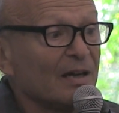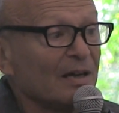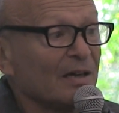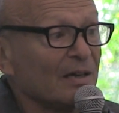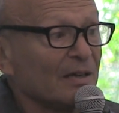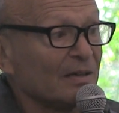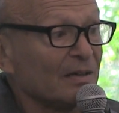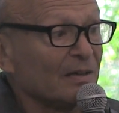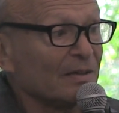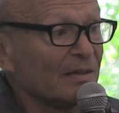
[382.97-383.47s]

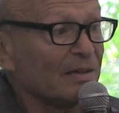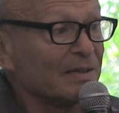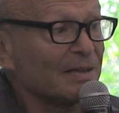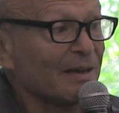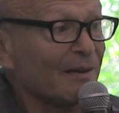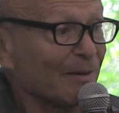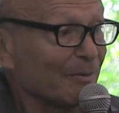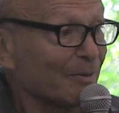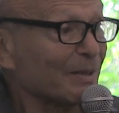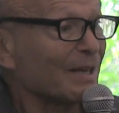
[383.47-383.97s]
And
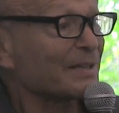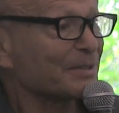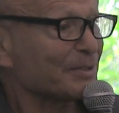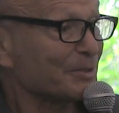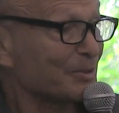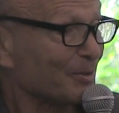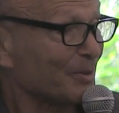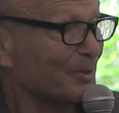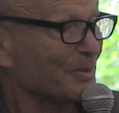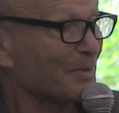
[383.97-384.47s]
now I would like to
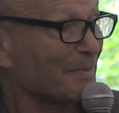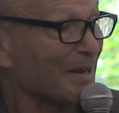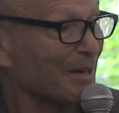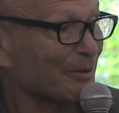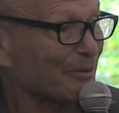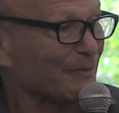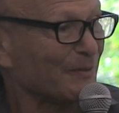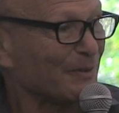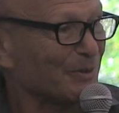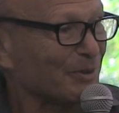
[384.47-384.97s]
turn the
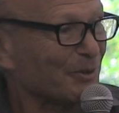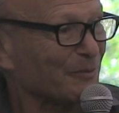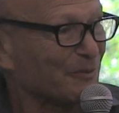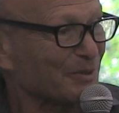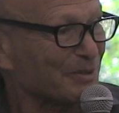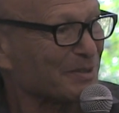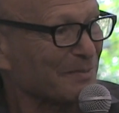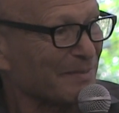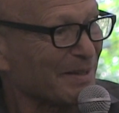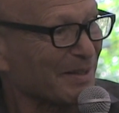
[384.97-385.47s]
microphone
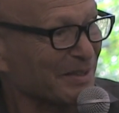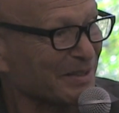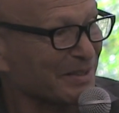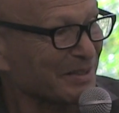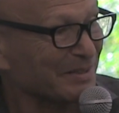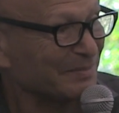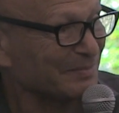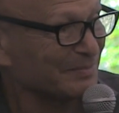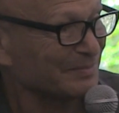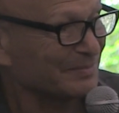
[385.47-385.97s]
over to
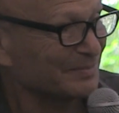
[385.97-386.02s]
Melanie.